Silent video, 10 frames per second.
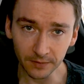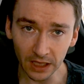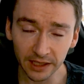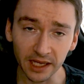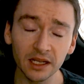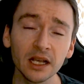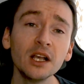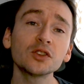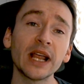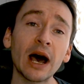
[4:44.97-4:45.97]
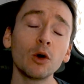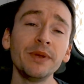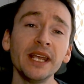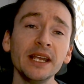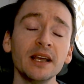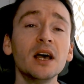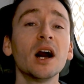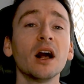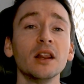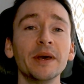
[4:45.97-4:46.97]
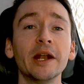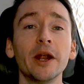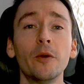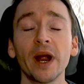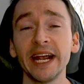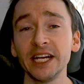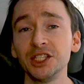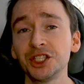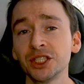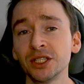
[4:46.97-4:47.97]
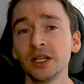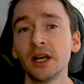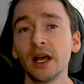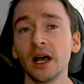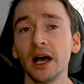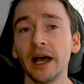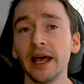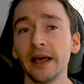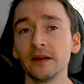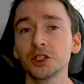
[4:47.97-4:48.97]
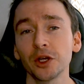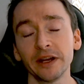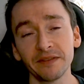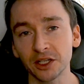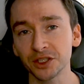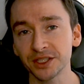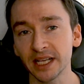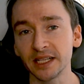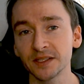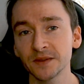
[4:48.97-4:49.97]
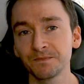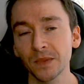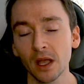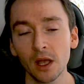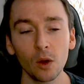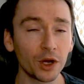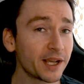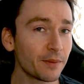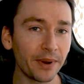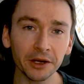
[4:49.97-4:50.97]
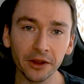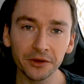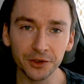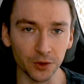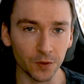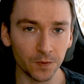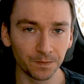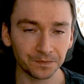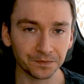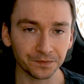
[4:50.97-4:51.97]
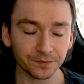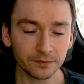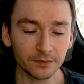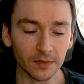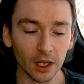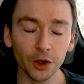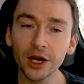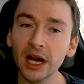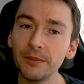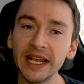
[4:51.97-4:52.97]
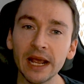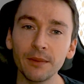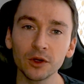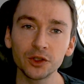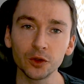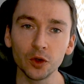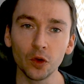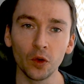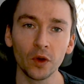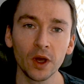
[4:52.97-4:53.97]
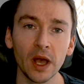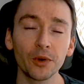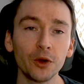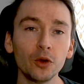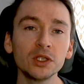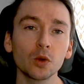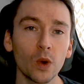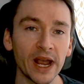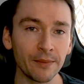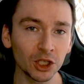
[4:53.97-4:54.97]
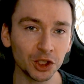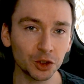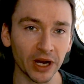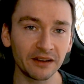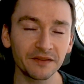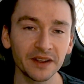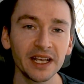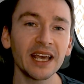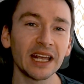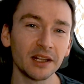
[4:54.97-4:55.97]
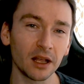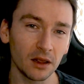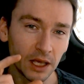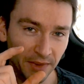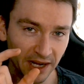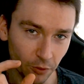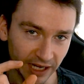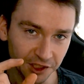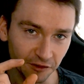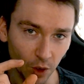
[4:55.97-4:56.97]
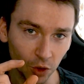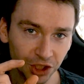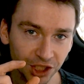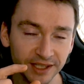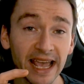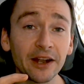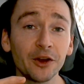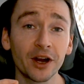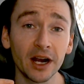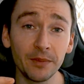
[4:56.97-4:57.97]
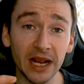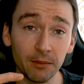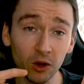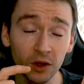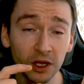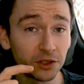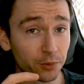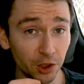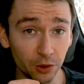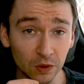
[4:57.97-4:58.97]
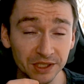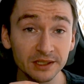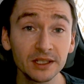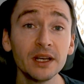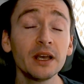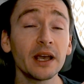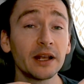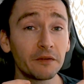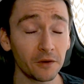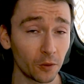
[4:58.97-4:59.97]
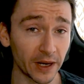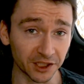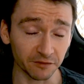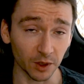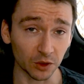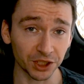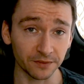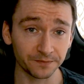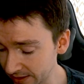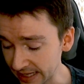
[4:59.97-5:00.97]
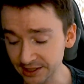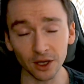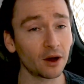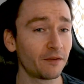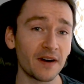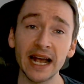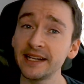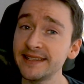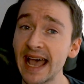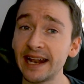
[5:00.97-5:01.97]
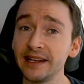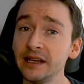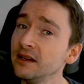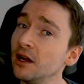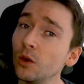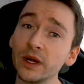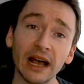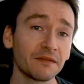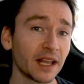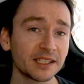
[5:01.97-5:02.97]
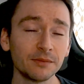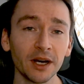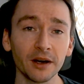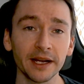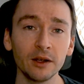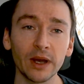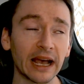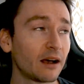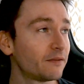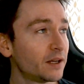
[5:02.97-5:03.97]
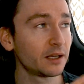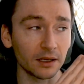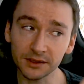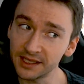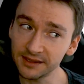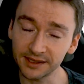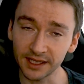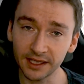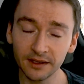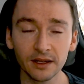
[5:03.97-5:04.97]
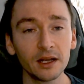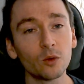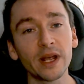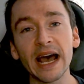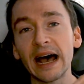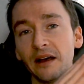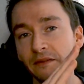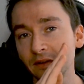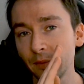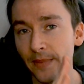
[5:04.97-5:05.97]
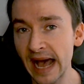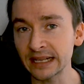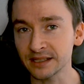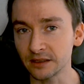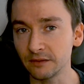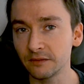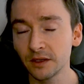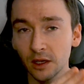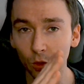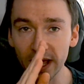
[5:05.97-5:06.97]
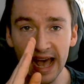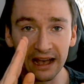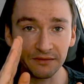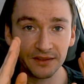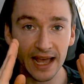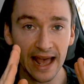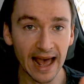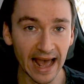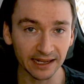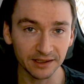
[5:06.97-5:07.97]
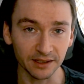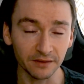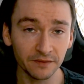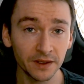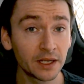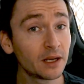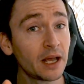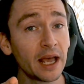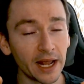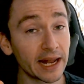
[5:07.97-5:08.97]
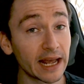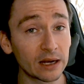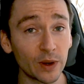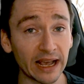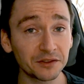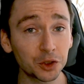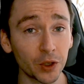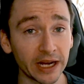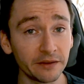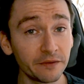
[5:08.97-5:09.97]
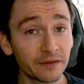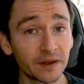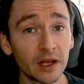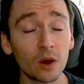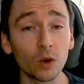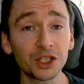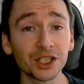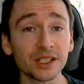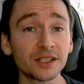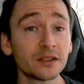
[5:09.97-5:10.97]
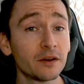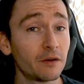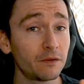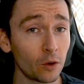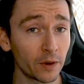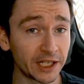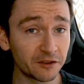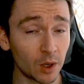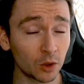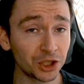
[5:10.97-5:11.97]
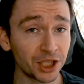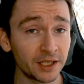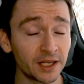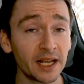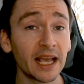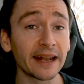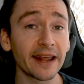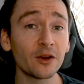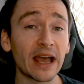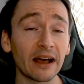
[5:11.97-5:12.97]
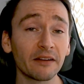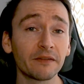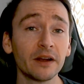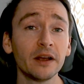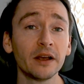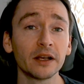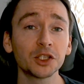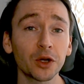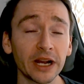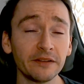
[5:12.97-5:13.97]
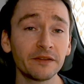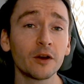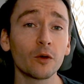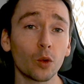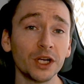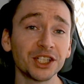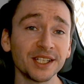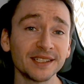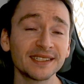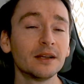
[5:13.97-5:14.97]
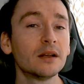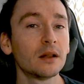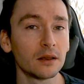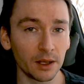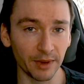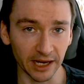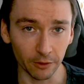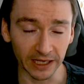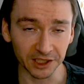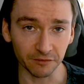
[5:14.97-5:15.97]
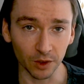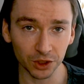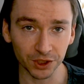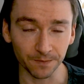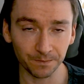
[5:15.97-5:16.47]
Okay. So that would be a limited range strength exercise. When you compare the two, you're going to be able to produce way more strength in a limited range of motion than you're going to be able to produce in a full range of motion. That's all fine and dandy. We have flexibility, we have assisted, we have passive, we have active, and then we have strength, which is full range of motion, and then you have strength, which is limited range of motion.